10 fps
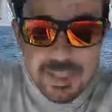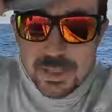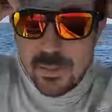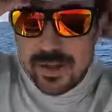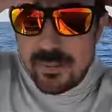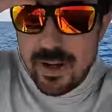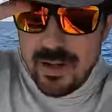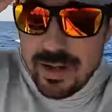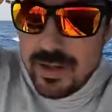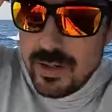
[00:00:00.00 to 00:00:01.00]
Just put the
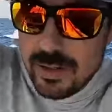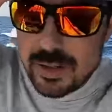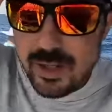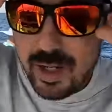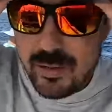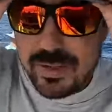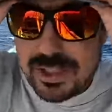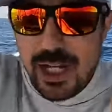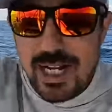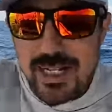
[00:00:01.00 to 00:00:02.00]
boat in neutral. We're
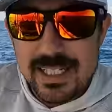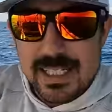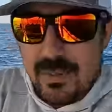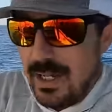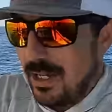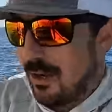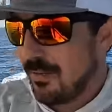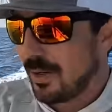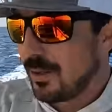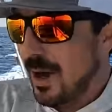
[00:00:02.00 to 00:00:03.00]
checking the speed
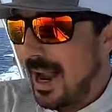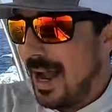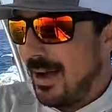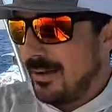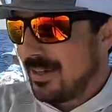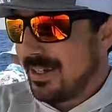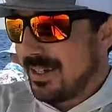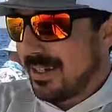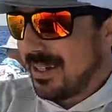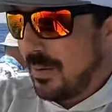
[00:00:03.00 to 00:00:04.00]
over ground.
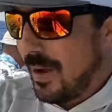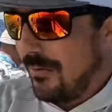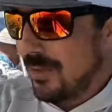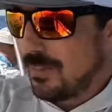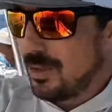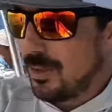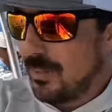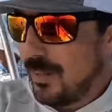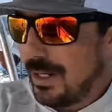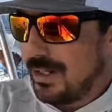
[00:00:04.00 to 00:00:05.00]
Went from
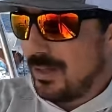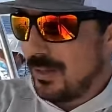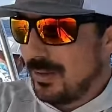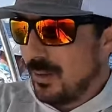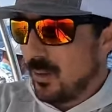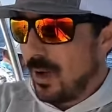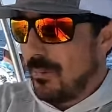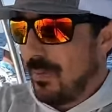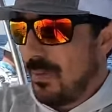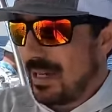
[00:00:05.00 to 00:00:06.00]
2.2 to
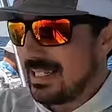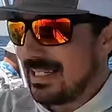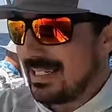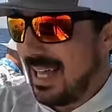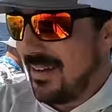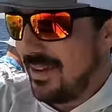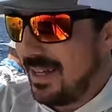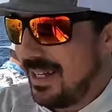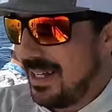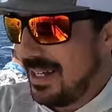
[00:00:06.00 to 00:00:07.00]

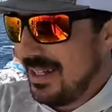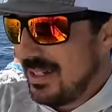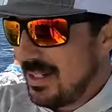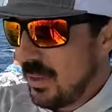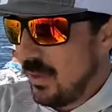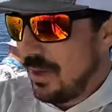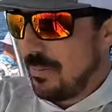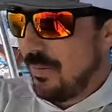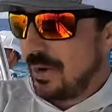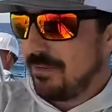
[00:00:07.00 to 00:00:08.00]
1.7 to
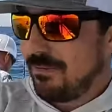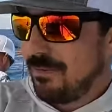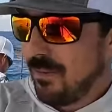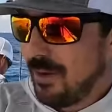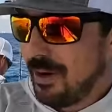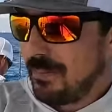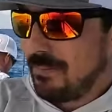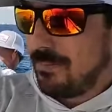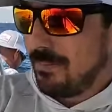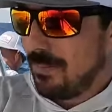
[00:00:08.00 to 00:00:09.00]
1.4 to
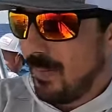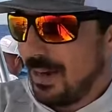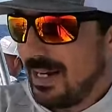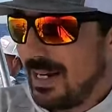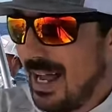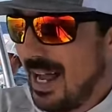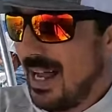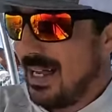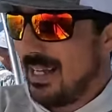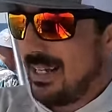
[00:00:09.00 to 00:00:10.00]

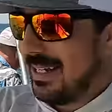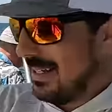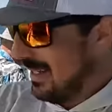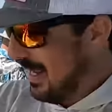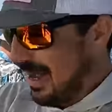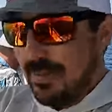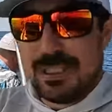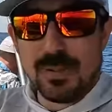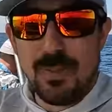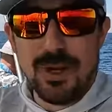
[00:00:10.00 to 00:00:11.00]
0.9. And
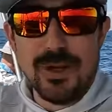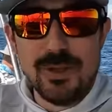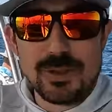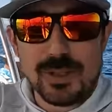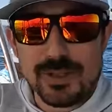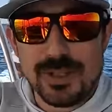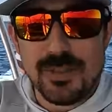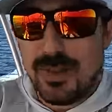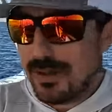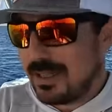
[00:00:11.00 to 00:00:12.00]
we just put in neutral, so
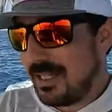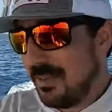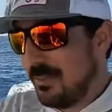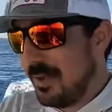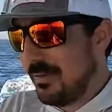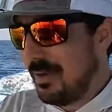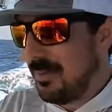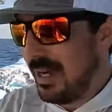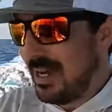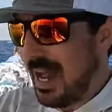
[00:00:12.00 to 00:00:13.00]
the boat's still
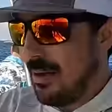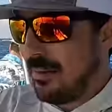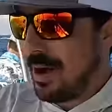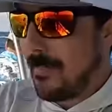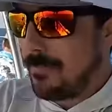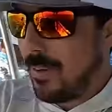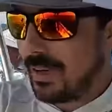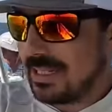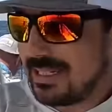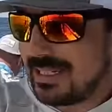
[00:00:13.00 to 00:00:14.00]
moving, but now we're at
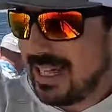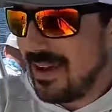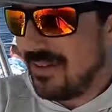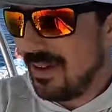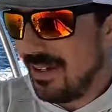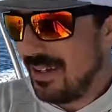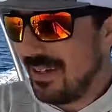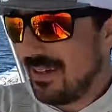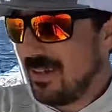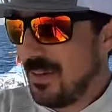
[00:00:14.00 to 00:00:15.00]

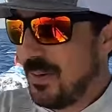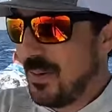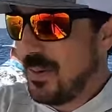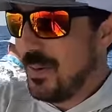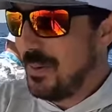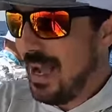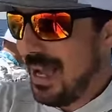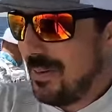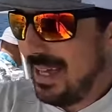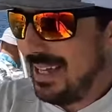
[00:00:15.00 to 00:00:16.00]
0.7. Ooh,
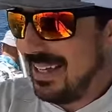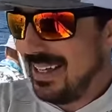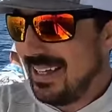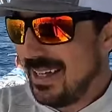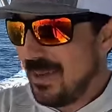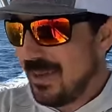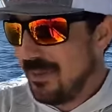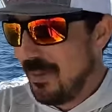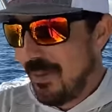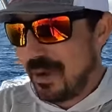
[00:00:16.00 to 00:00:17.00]
baby.
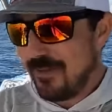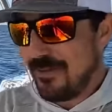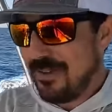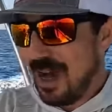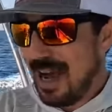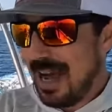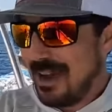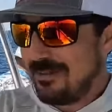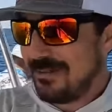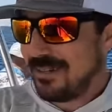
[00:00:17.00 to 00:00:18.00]

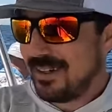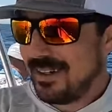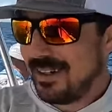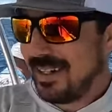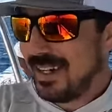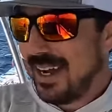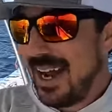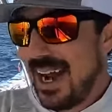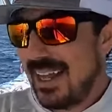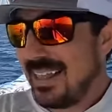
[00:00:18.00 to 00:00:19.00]
0.5.
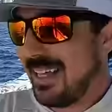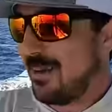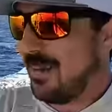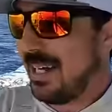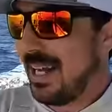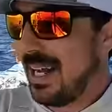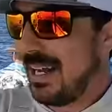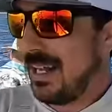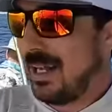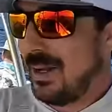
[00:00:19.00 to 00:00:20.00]
I think we
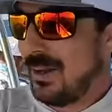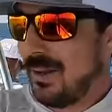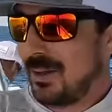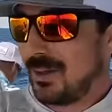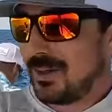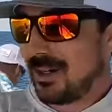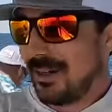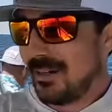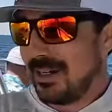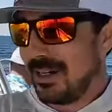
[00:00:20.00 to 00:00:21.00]
got a low
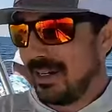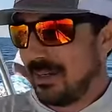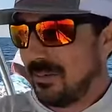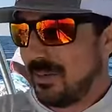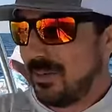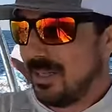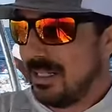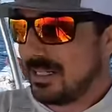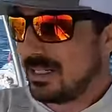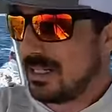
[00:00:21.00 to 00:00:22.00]
current here,
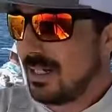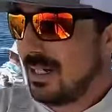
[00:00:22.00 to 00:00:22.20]
boys.